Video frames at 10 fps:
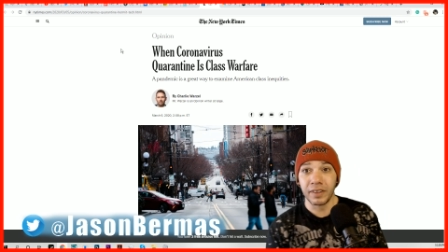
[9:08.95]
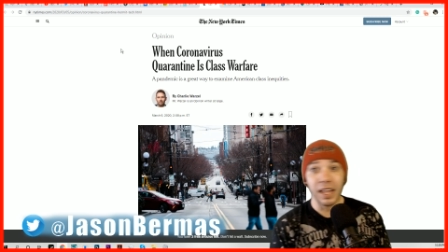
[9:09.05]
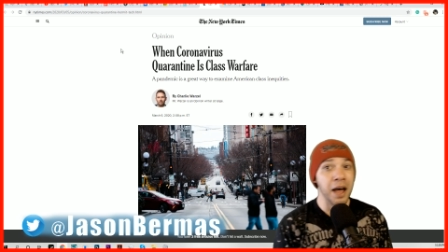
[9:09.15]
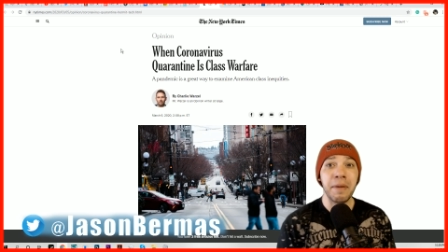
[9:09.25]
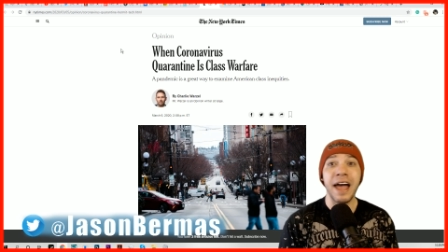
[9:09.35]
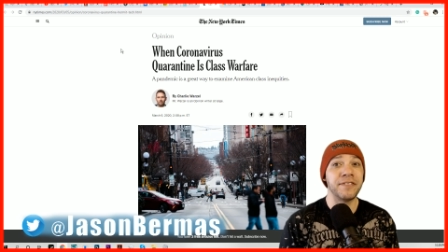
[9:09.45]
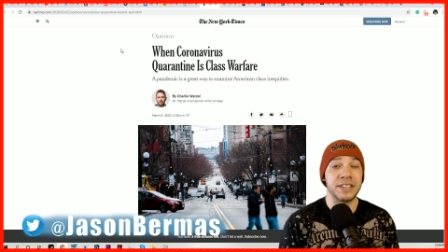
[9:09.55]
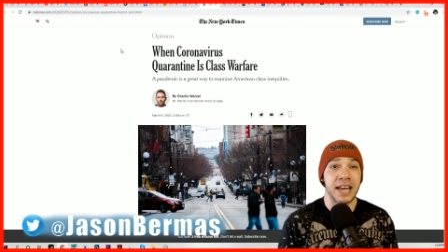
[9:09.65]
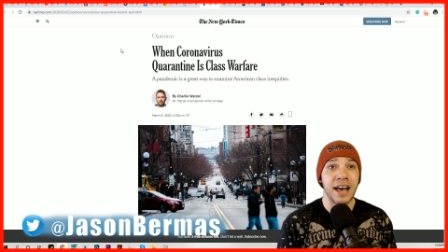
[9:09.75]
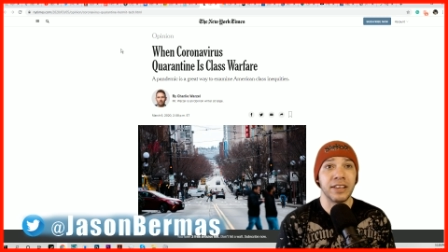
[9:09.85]
I'm half
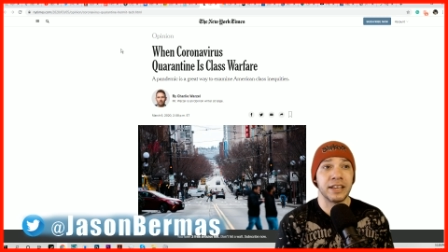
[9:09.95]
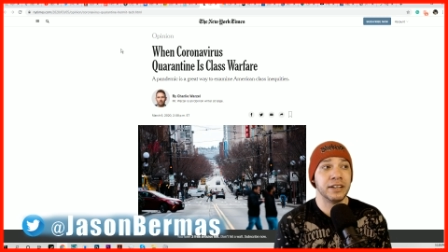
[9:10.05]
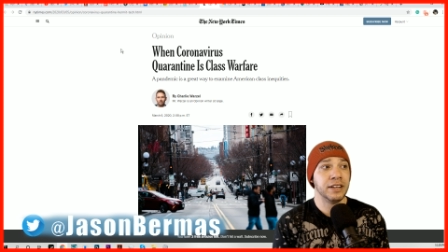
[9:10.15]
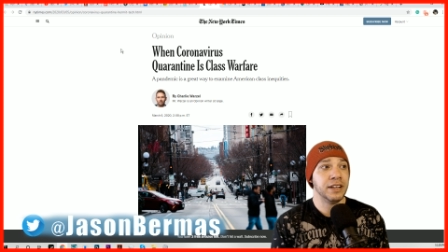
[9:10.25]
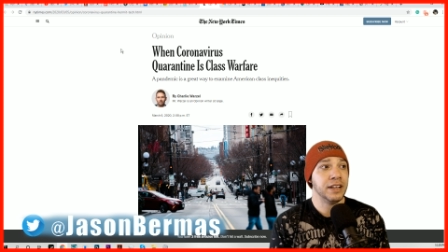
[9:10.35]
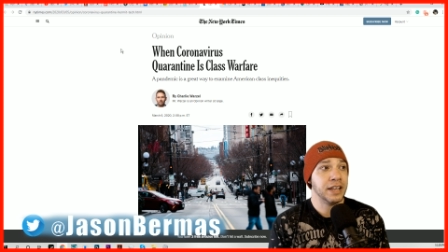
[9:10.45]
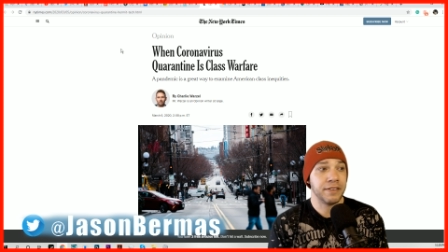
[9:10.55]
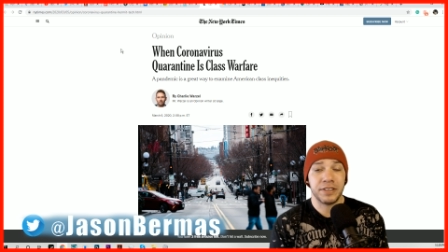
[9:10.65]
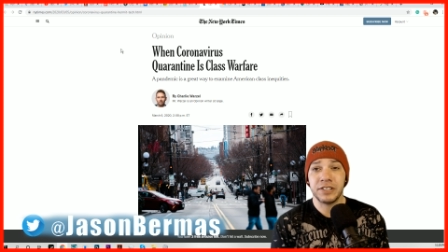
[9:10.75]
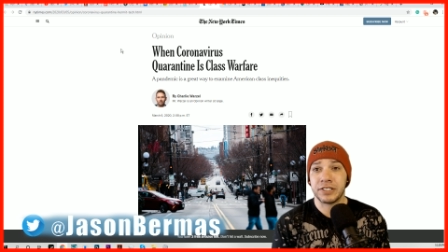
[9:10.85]
Italian. If
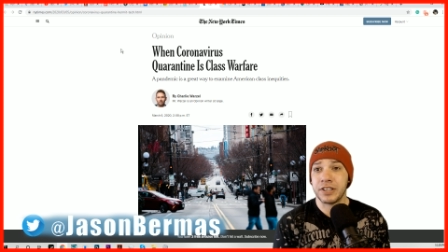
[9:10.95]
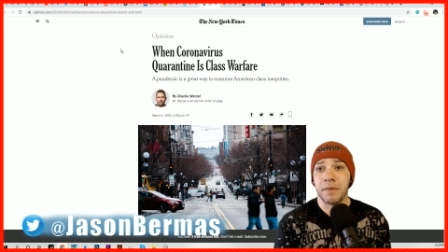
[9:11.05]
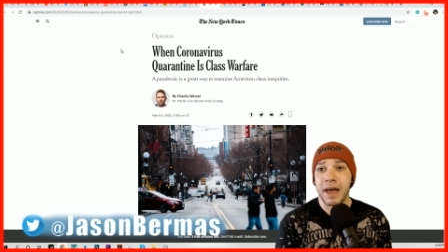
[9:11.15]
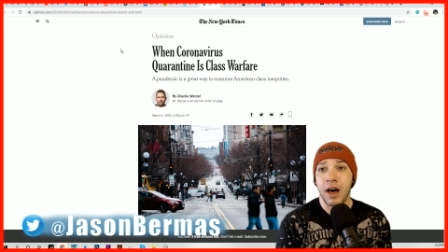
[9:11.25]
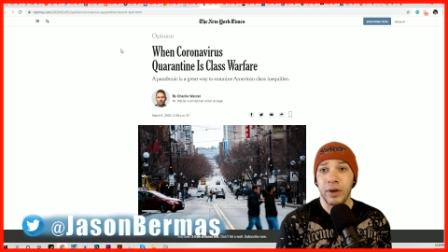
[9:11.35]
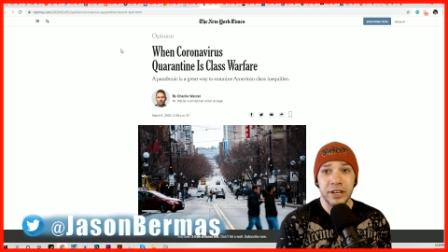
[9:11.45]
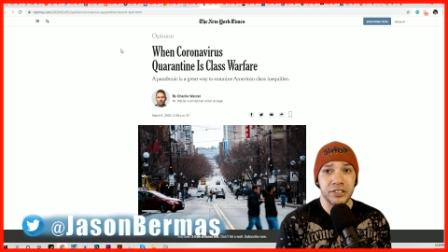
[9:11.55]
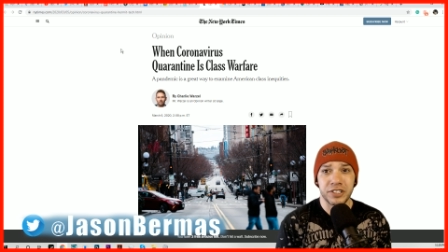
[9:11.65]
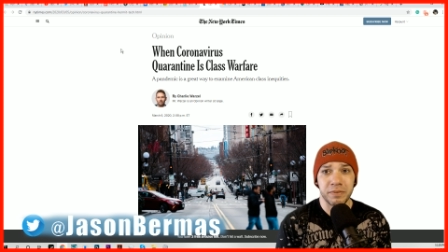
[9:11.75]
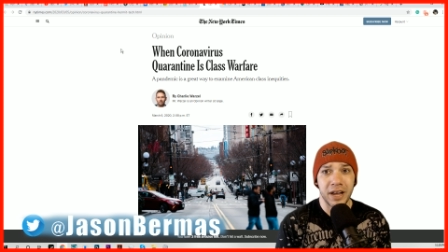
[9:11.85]
this somehow is
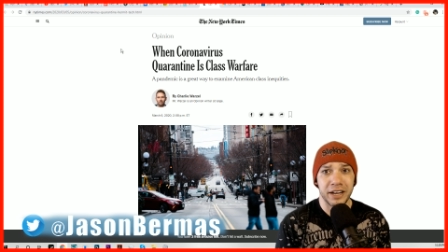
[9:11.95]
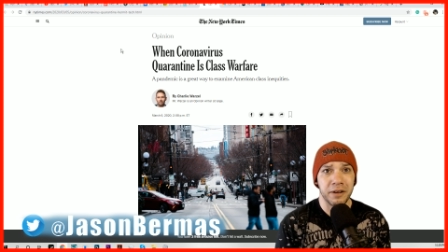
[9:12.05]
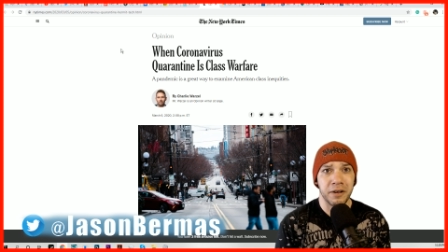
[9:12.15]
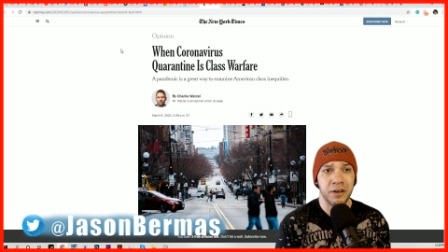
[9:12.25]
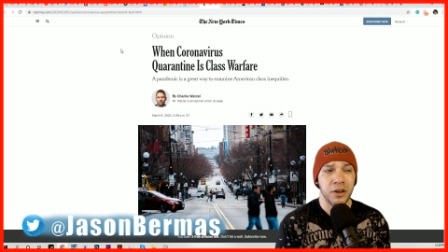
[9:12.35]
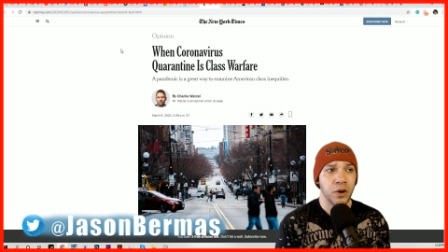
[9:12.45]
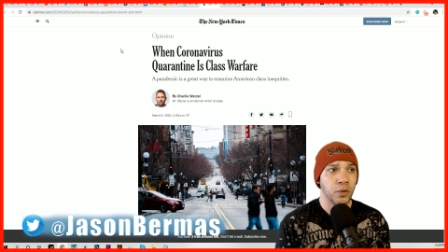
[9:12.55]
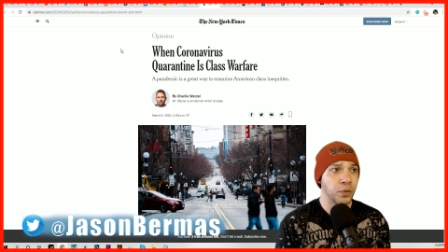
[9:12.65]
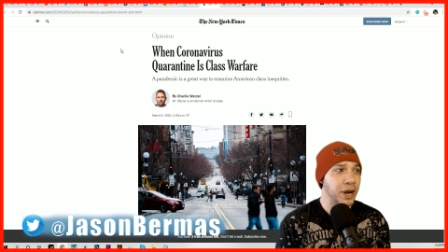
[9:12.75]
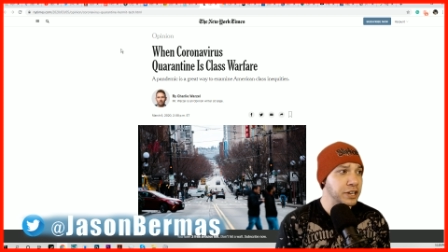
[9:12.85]
some kind of
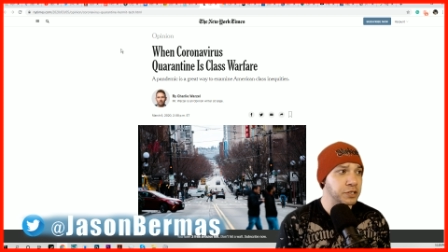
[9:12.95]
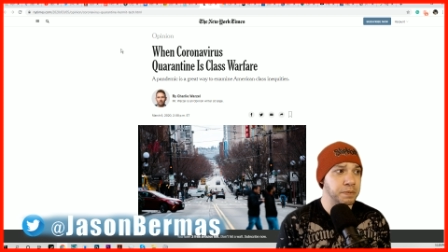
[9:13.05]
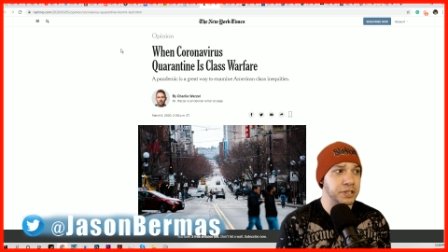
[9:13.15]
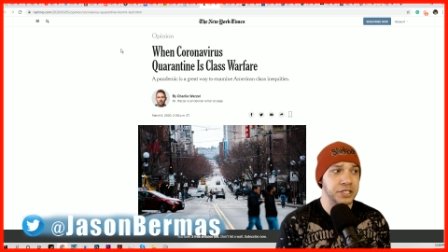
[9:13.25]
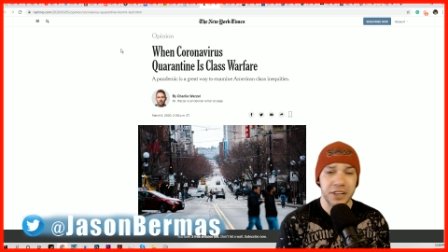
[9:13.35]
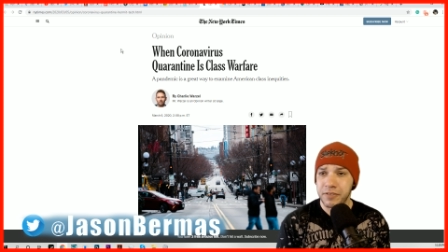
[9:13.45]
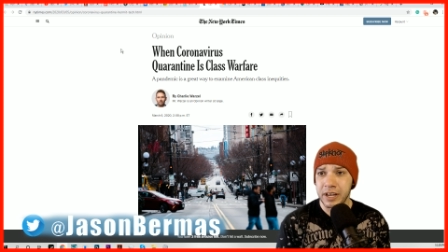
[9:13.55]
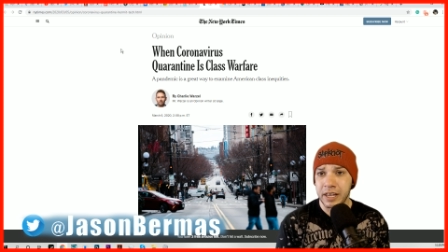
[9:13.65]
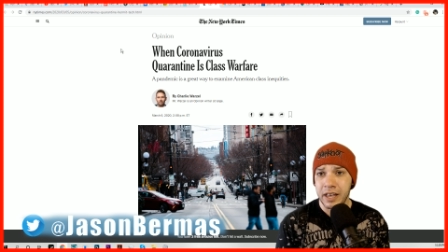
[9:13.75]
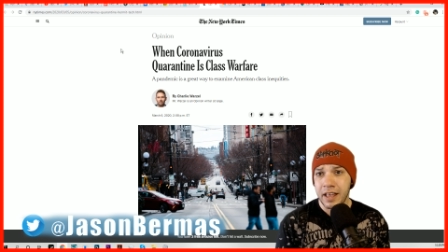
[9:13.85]

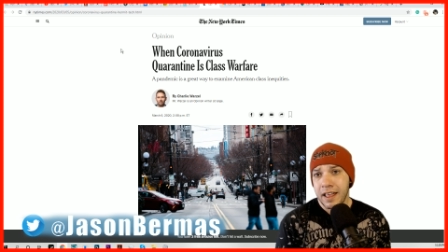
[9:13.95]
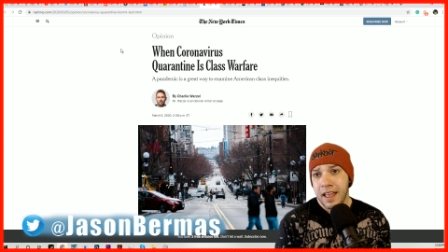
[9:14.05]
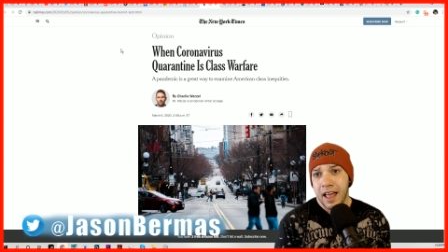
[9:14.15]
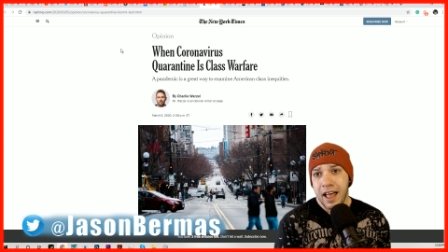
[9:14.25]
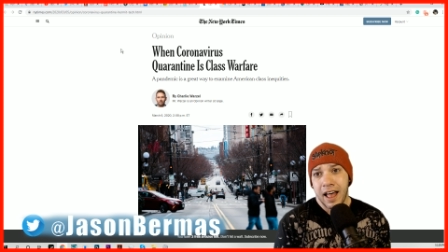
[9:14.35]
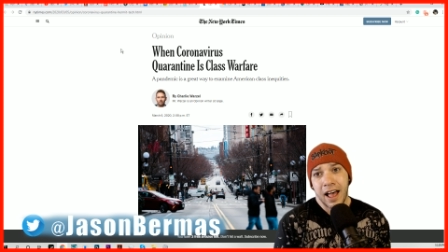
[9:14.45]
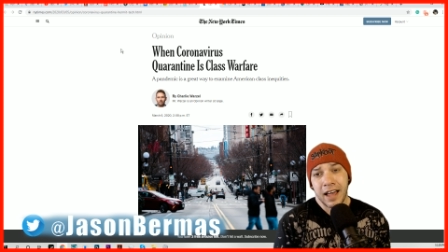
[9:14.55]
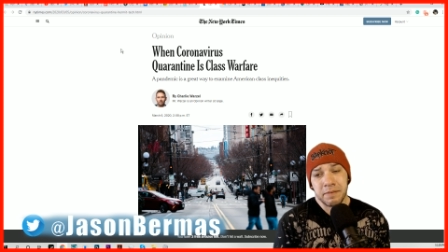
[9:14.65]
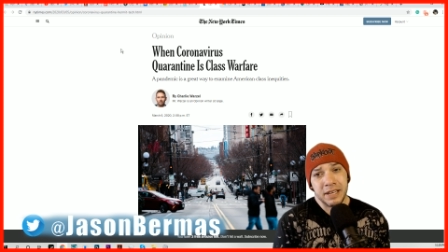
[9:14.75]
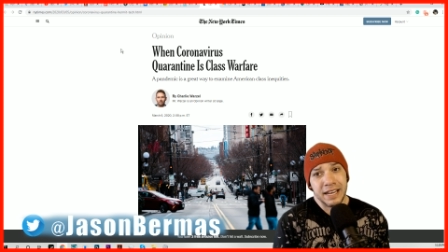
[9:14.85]
race-specific, I
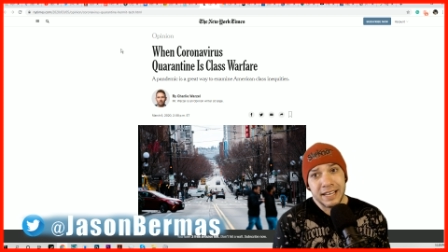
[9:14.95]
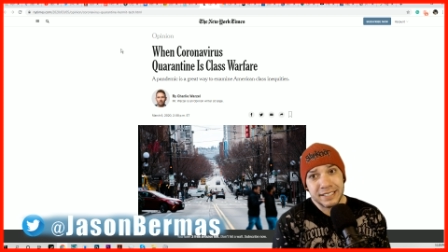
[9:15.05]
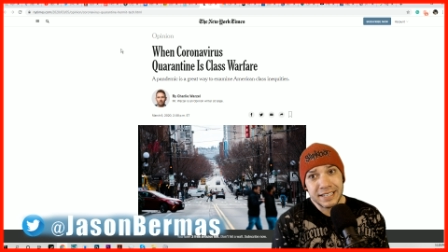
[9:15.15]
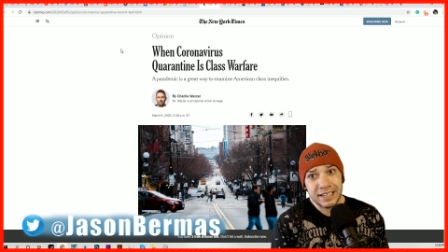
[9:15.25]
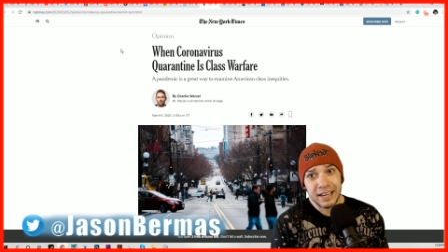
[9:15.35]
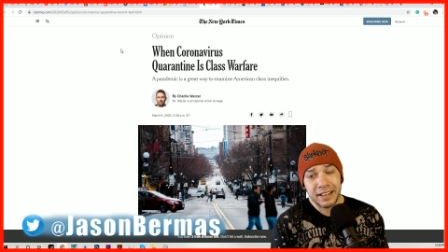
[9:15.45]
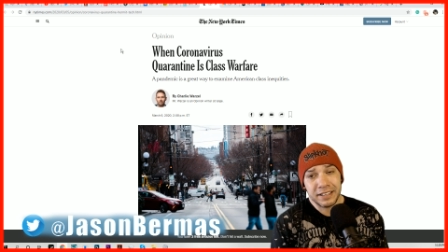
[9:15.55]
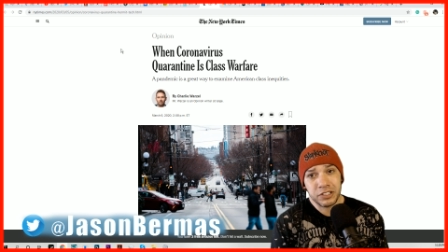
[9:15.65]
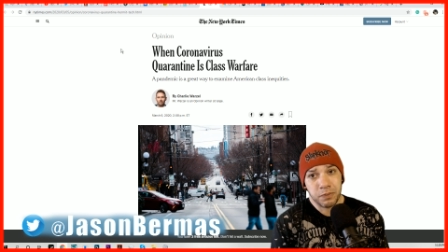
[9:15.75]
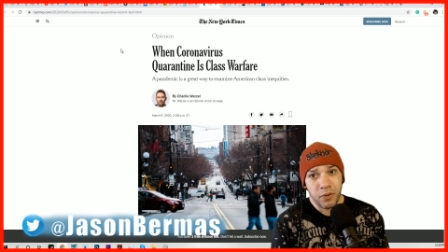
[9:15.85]
mean, is it at
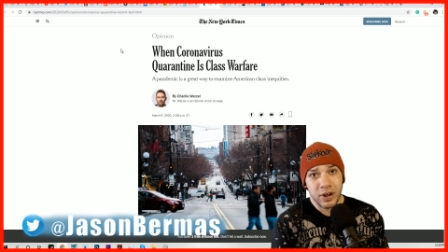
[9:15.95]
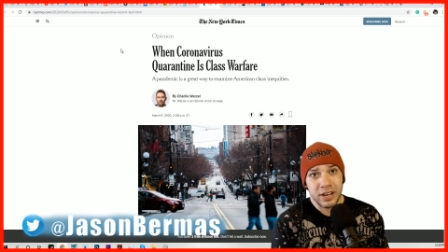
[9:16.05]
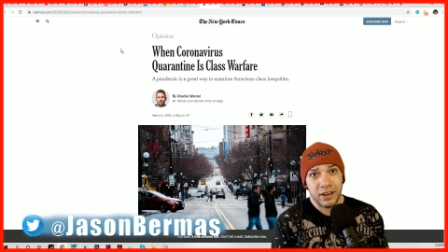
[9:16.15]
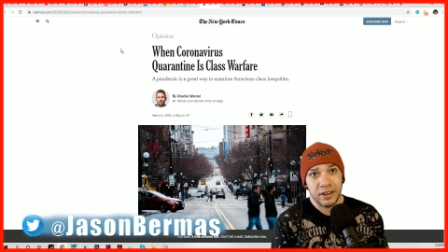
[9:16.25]
this point?